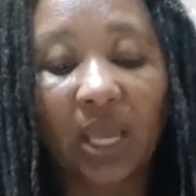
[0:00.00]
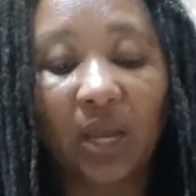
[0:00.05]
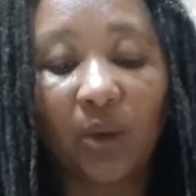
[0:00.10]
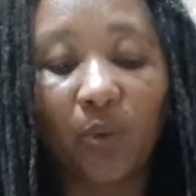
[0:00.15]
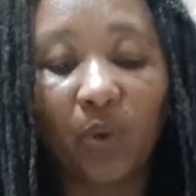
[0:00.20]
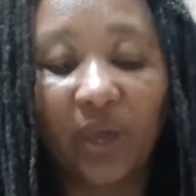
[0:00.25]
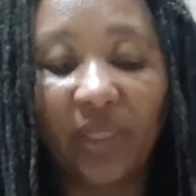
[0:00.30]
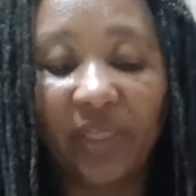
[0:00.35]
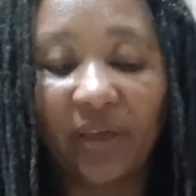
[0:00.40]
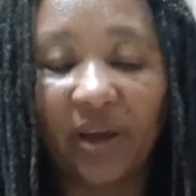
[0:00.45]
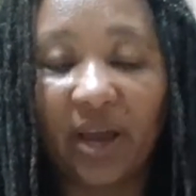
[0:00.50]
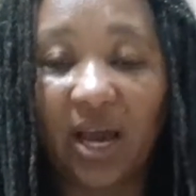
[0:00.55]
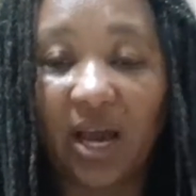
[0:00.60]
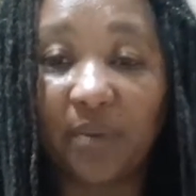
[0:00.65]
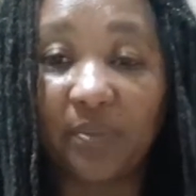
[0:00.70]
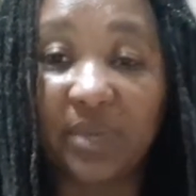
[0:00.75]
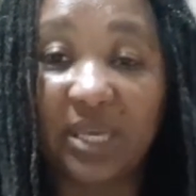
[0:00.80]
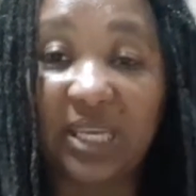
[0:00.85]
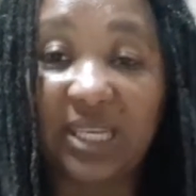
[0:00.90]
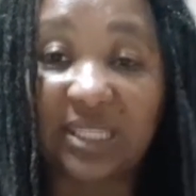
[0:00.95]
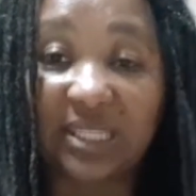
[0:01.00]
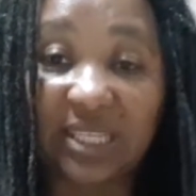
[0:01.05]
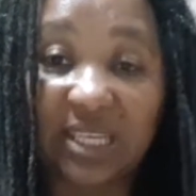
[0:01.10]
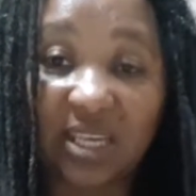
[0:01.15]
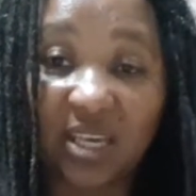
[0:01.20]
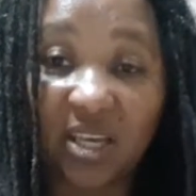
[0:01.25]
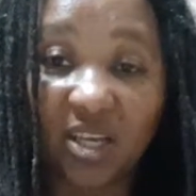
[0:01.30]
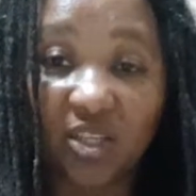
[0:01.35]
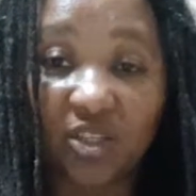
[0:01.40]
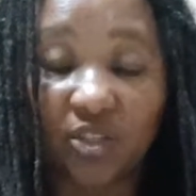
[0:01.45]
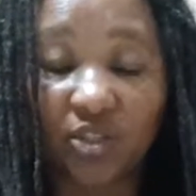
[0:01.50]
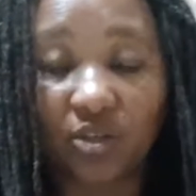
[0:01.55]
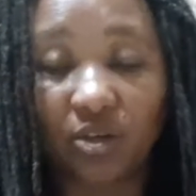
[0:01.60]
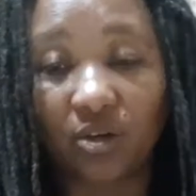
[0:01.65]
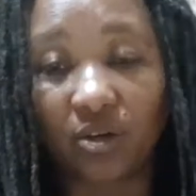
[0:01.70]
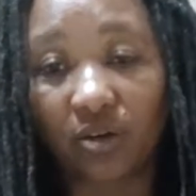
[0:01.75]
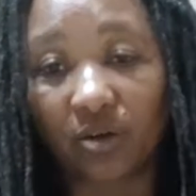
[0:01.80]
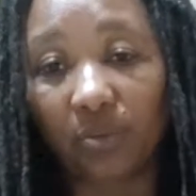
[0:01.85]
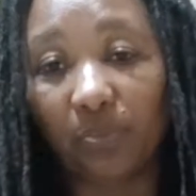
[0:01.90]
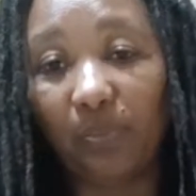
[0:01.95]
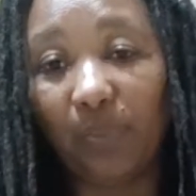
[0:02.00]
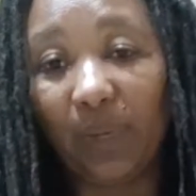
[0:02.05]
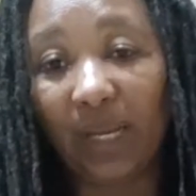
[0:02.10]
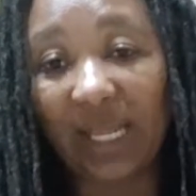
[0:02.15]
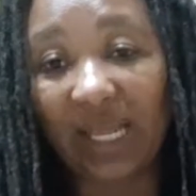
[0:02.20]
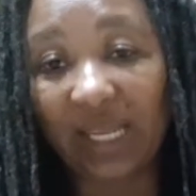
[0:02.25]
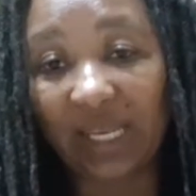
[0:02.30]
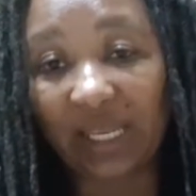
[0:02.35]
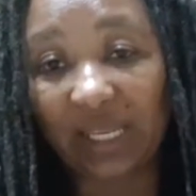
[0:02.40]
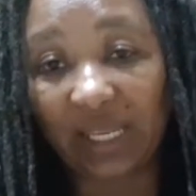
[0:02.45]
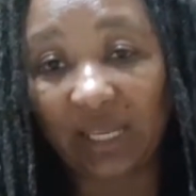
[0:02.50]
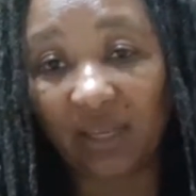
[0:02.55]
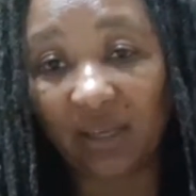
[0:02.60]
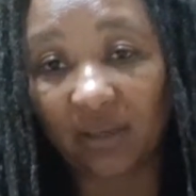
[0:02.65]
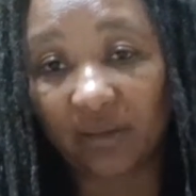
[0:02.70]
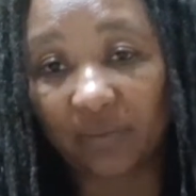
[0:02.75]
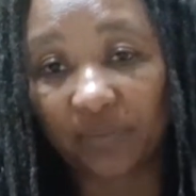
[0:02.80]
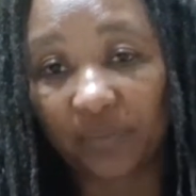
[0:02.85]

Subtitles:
whether I'm eating it or blending.